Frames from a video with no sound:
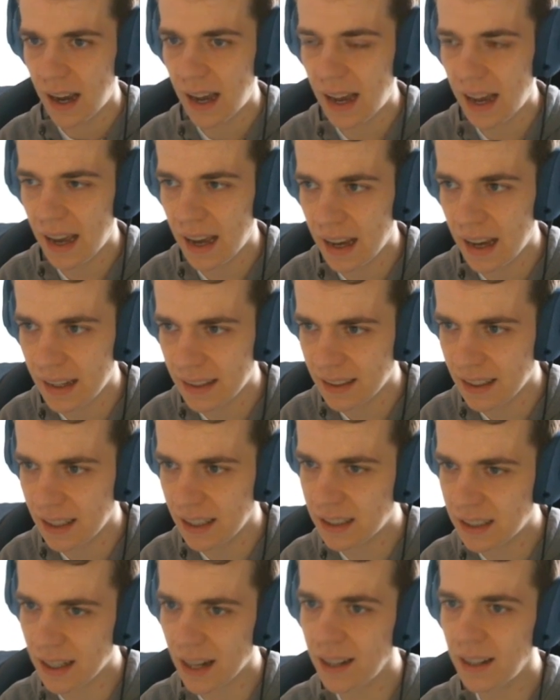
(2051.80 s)
and
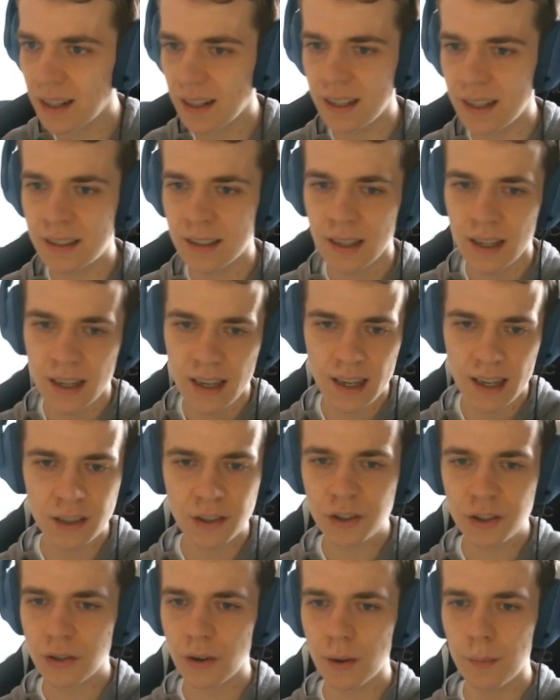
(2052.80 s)
it's kind of, it
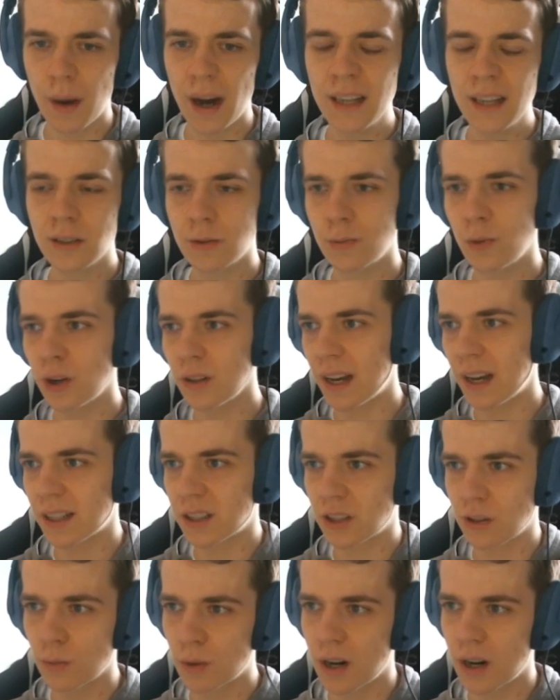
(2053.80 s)
just reminds me on like
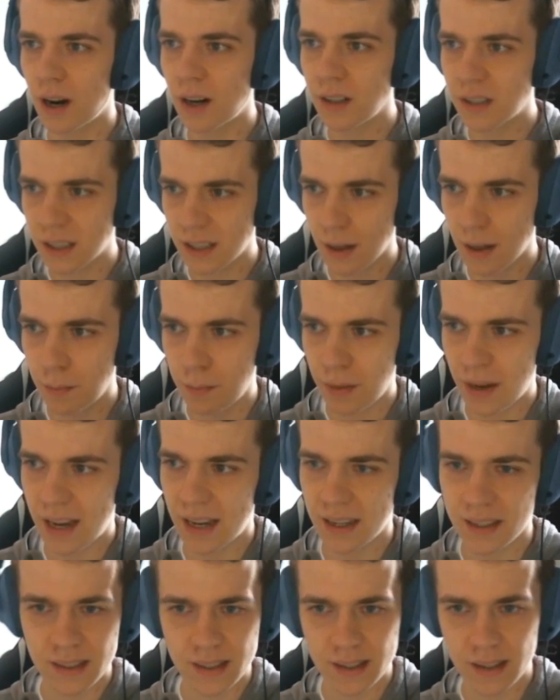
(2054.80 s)
some cards in the
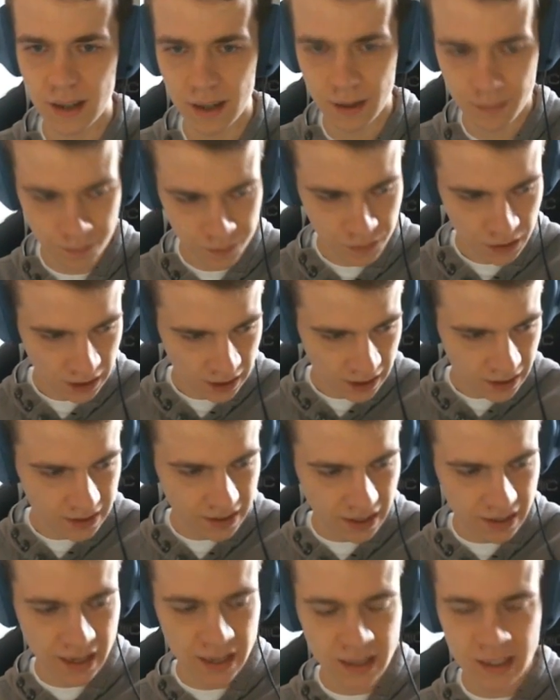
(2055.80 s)
past
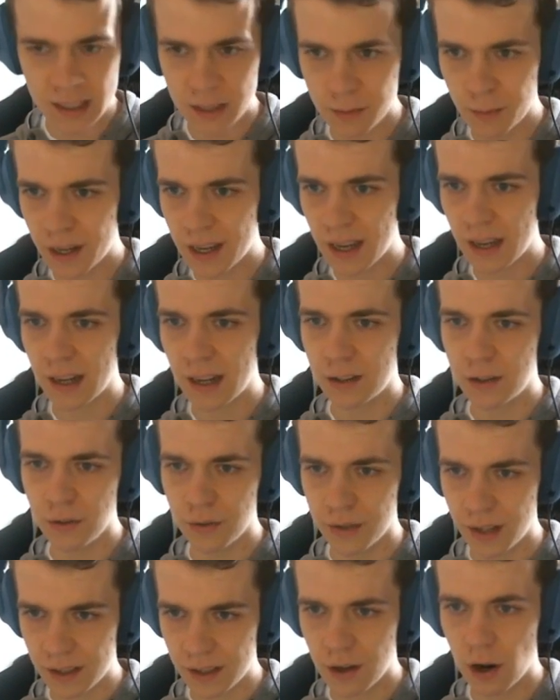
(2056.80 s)
that had this mechanic
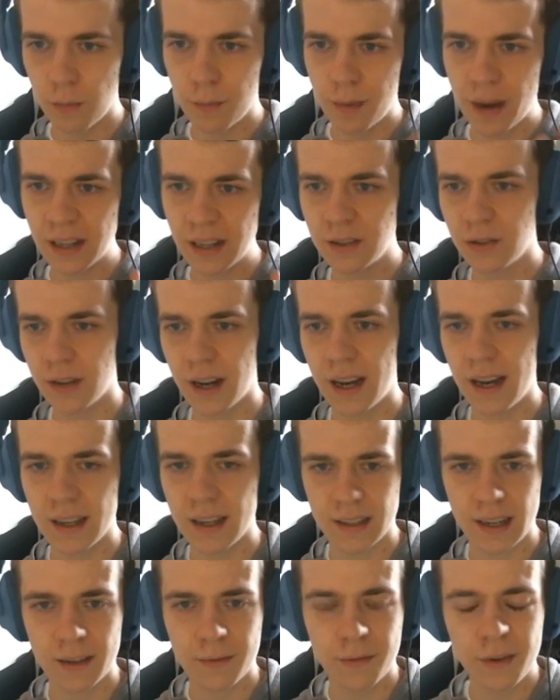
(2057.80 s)
too, that go back to the
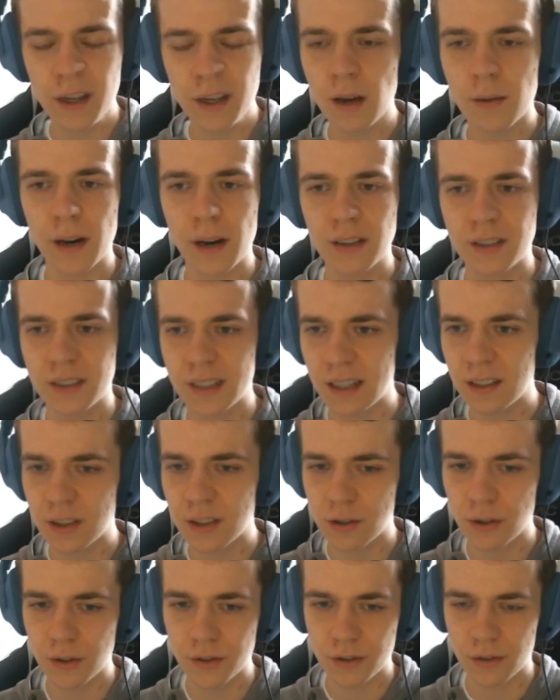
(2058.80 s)
hand. Like think about
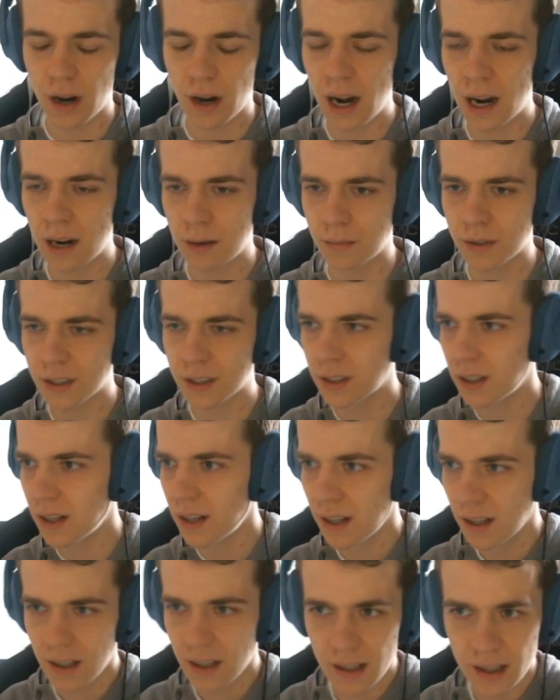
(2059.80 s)
Tentacle to Arms.
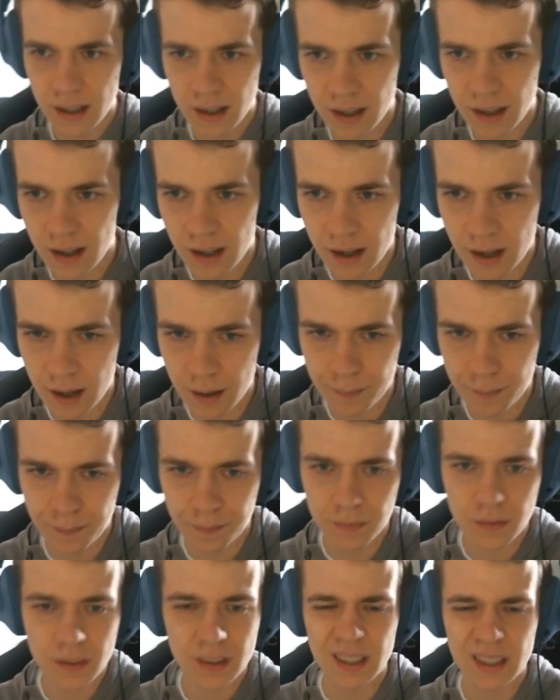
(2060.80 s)

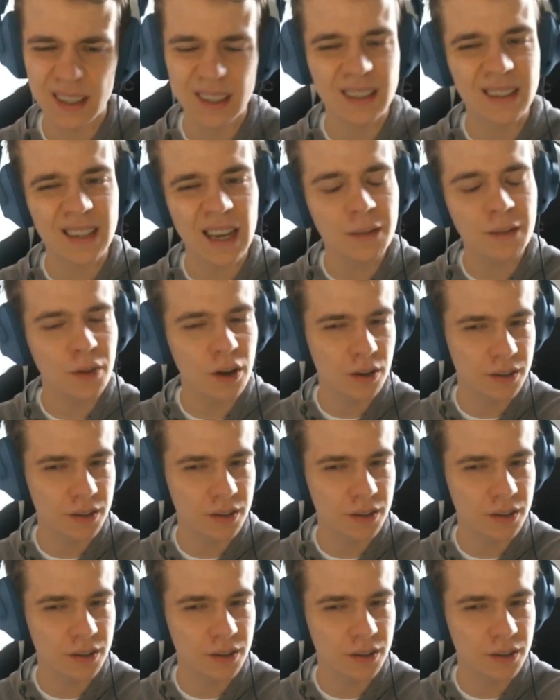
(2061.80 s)
That